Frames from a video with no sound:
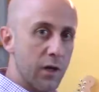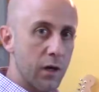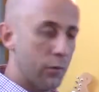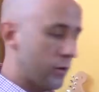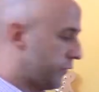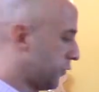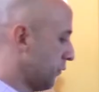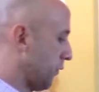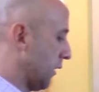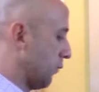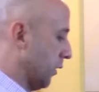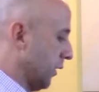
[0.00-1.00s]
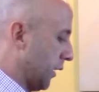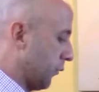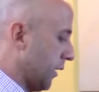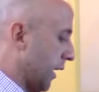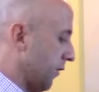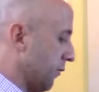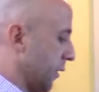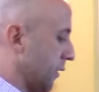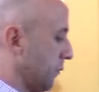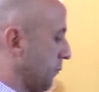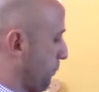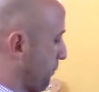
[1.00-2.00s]
it up with our 2-5-1 like we have
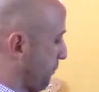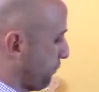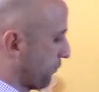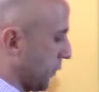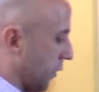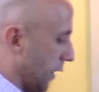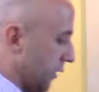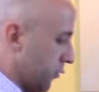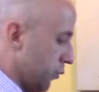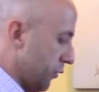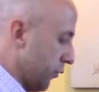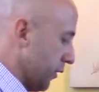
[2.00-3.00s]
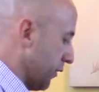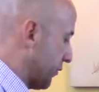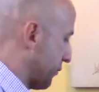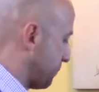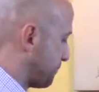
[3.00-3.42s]
been. All right, so we'll do this.